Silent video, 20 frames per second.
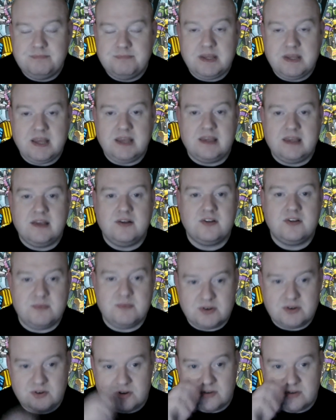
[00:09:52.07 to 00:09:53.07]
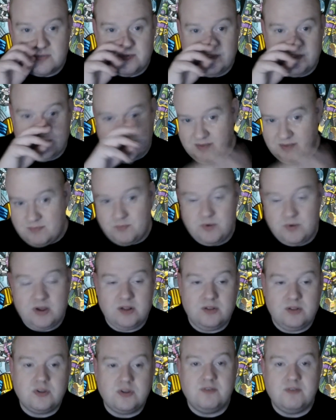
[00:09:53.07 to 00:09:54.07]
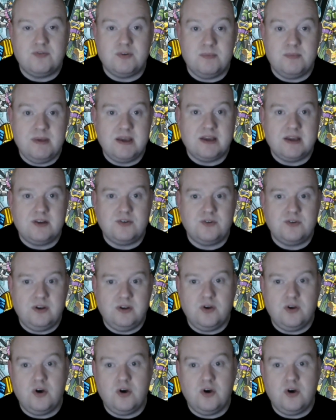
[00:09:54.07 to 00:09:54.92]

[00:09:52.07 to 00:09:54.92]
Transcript: Yeah, he kills the Mistress of Flame while looking for Megatron.